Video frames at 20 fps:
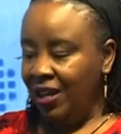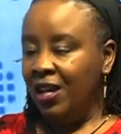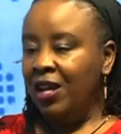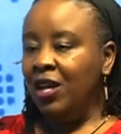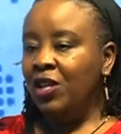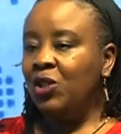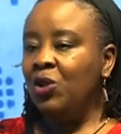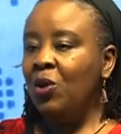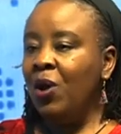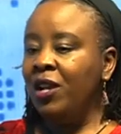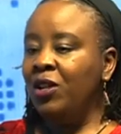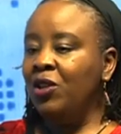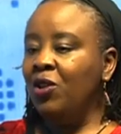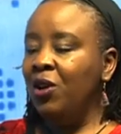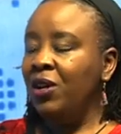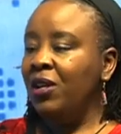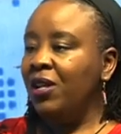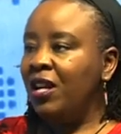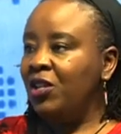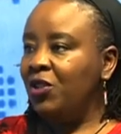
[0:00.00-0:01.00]
Okay. So a
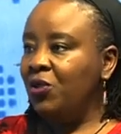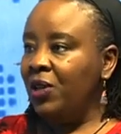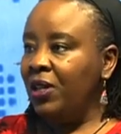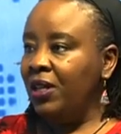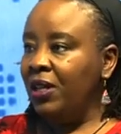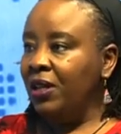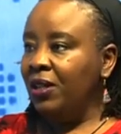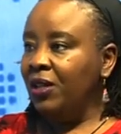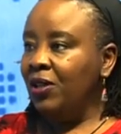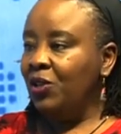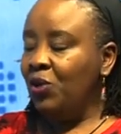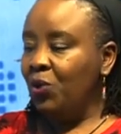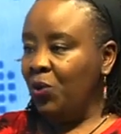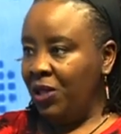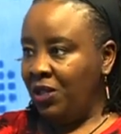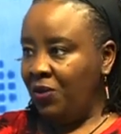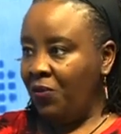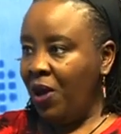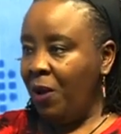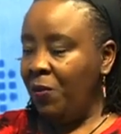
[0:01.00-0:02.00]
dog naturally to
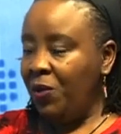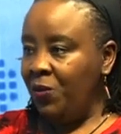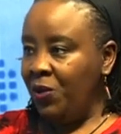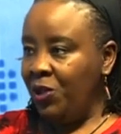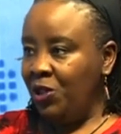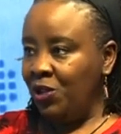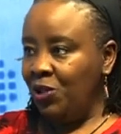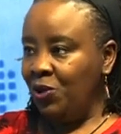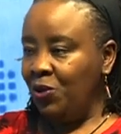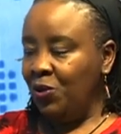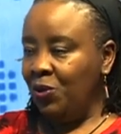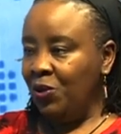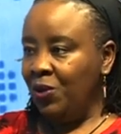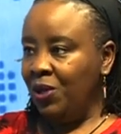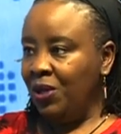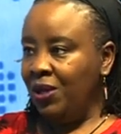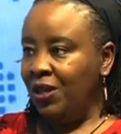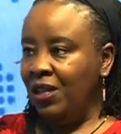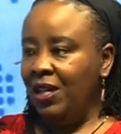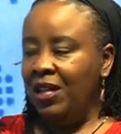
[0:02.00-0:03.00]
its family, which is you,
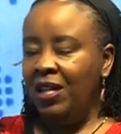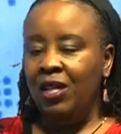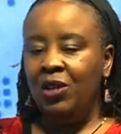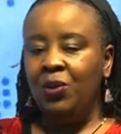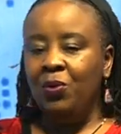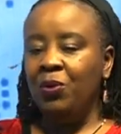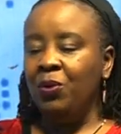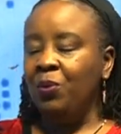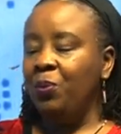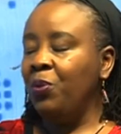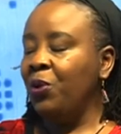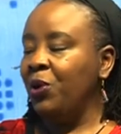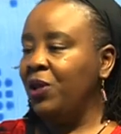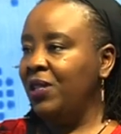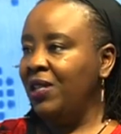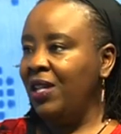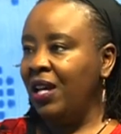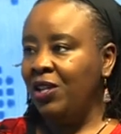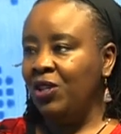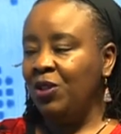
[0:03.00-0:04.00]
it will
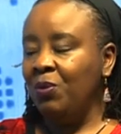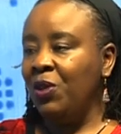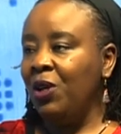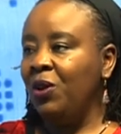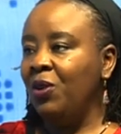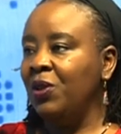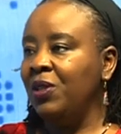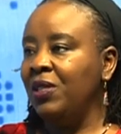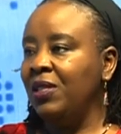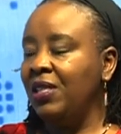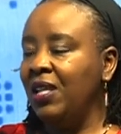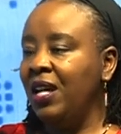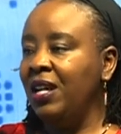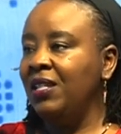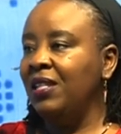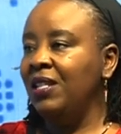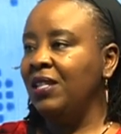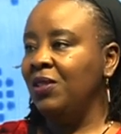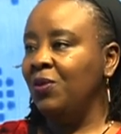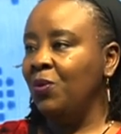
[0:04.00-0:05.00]
protect you because
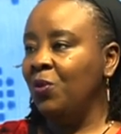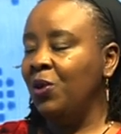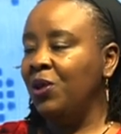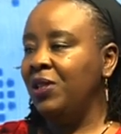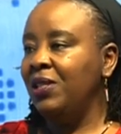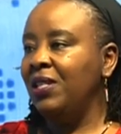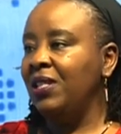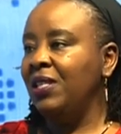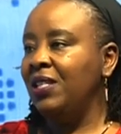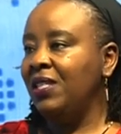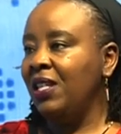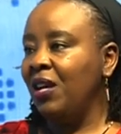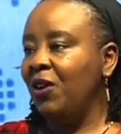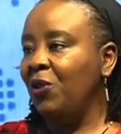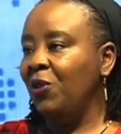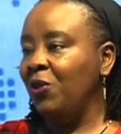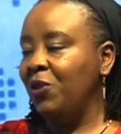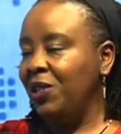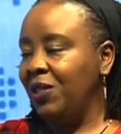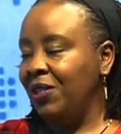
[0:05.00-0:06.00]
that is what it's
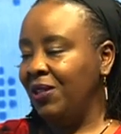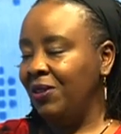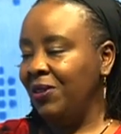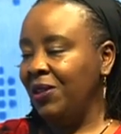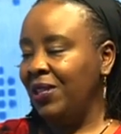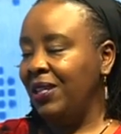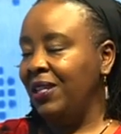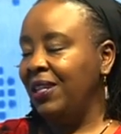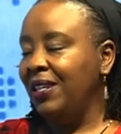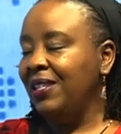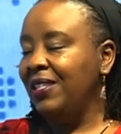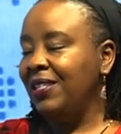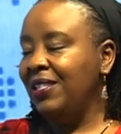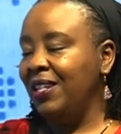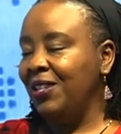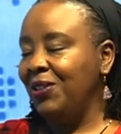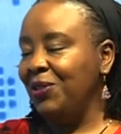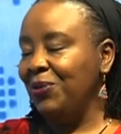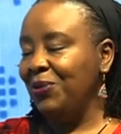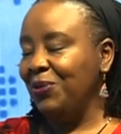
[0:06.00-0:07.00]
psychologically
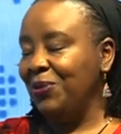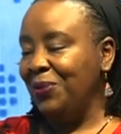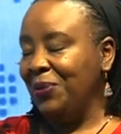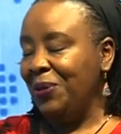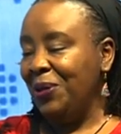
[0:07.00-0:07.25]
set to do.